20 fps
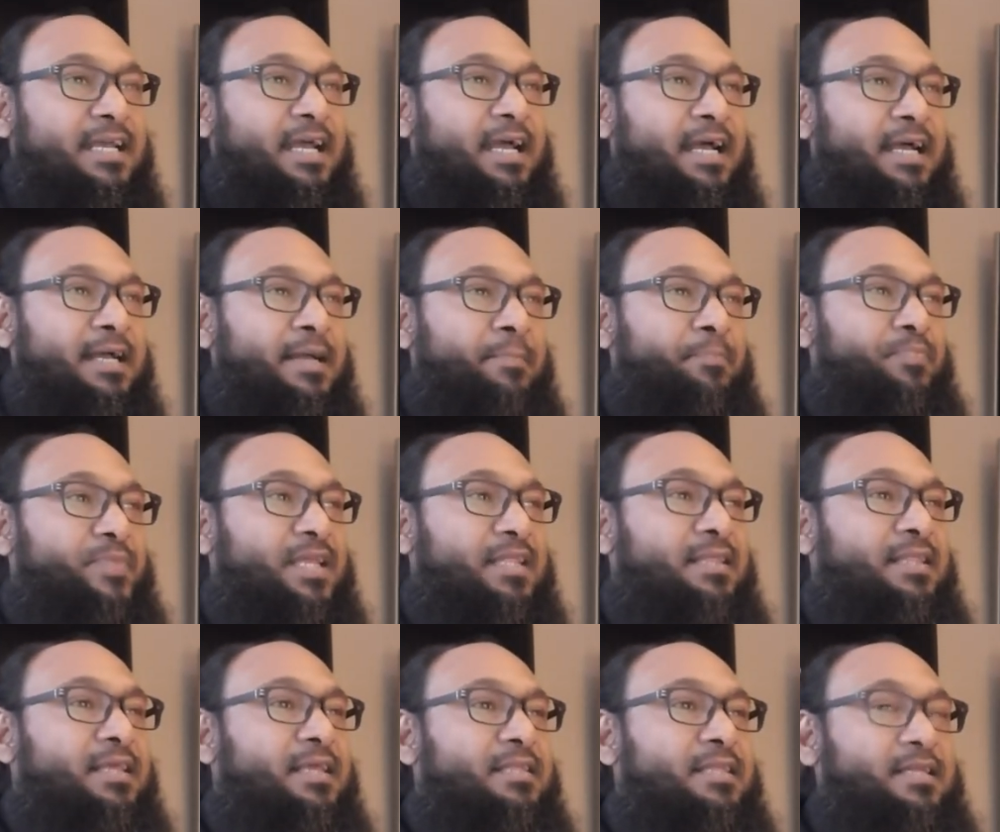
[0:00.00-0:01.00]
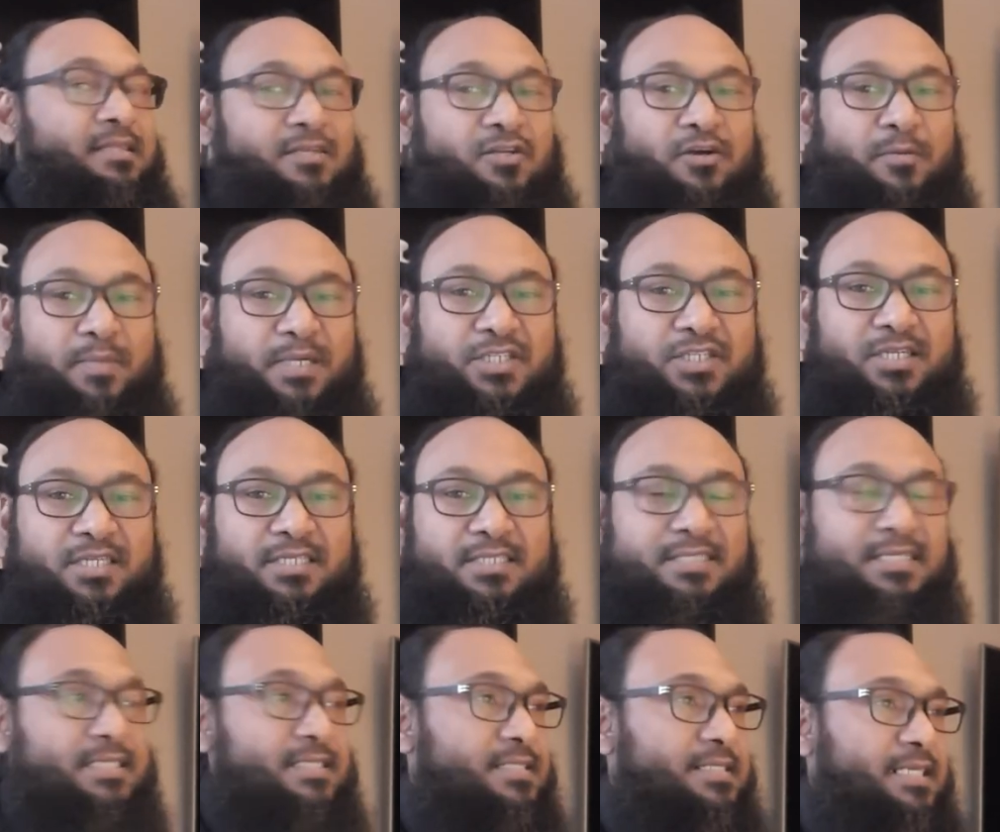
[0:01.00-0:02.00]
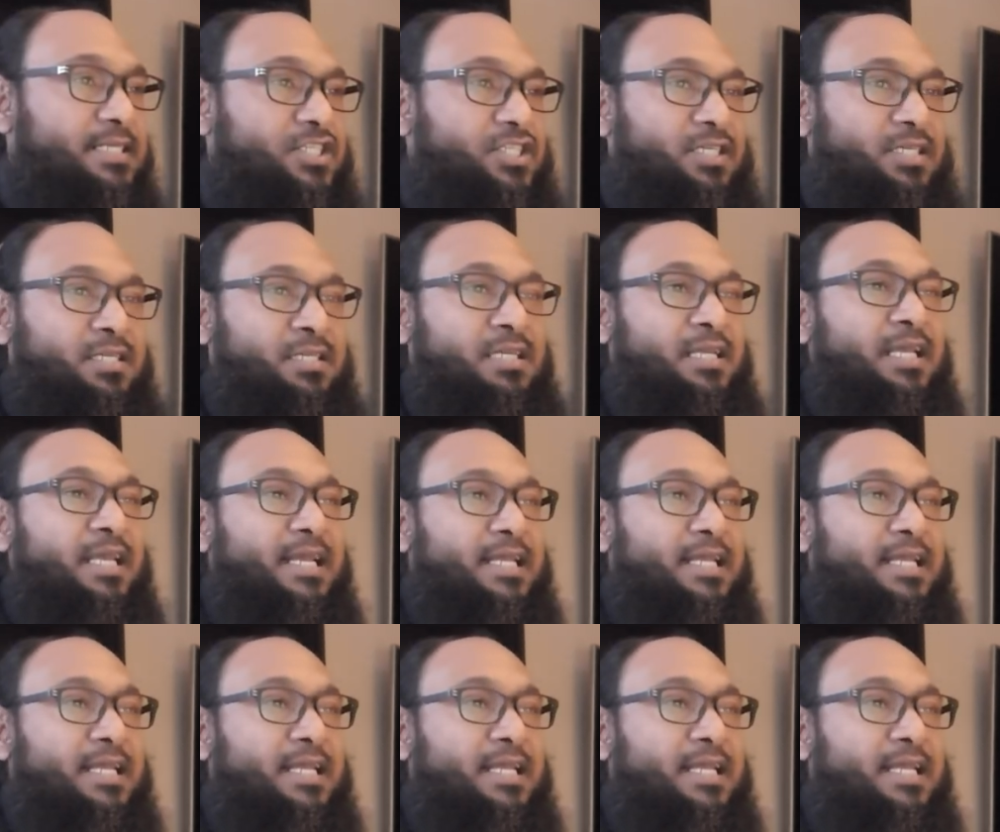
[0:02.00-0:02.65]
The commission's decision,